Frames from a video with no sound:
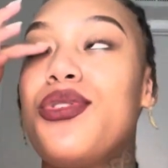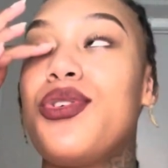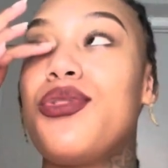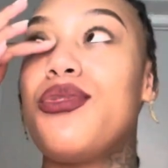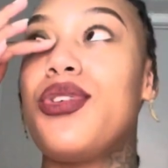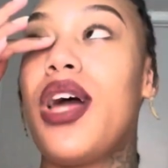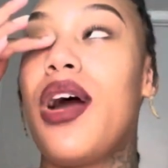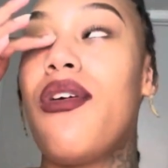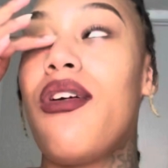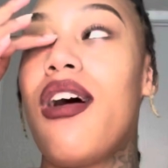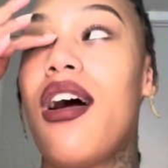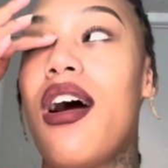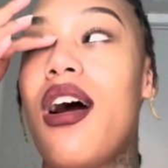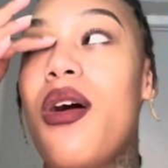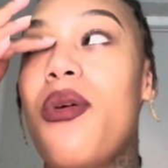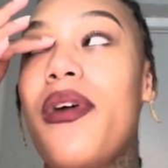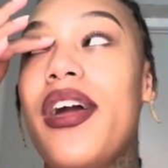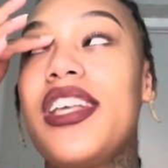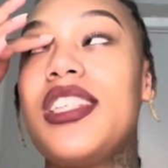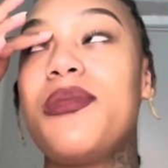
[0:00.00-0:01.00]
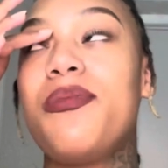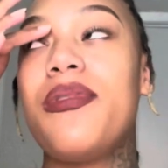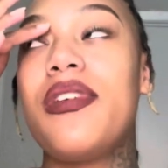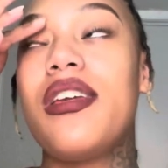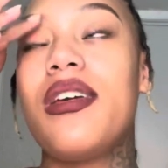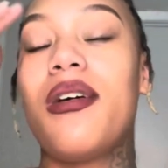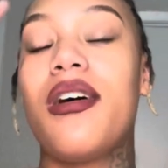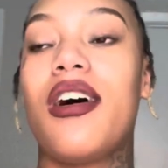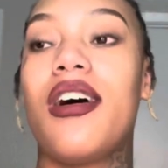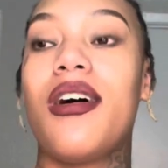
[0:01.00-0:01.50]
don't always be
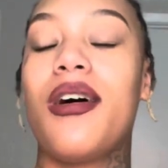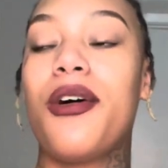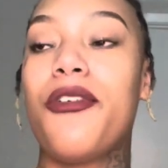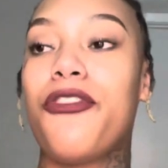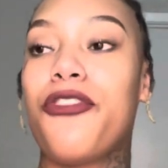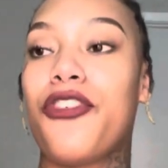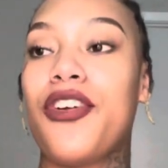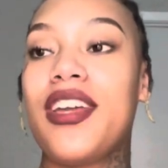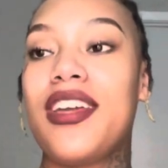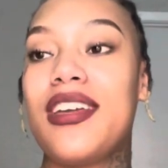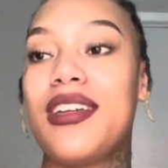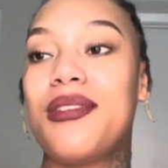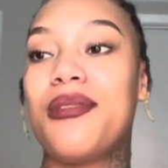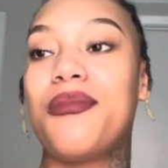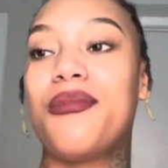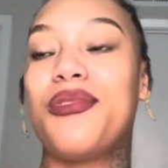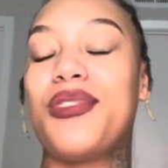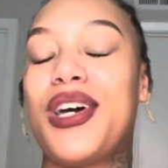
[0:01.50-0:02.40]
a freaking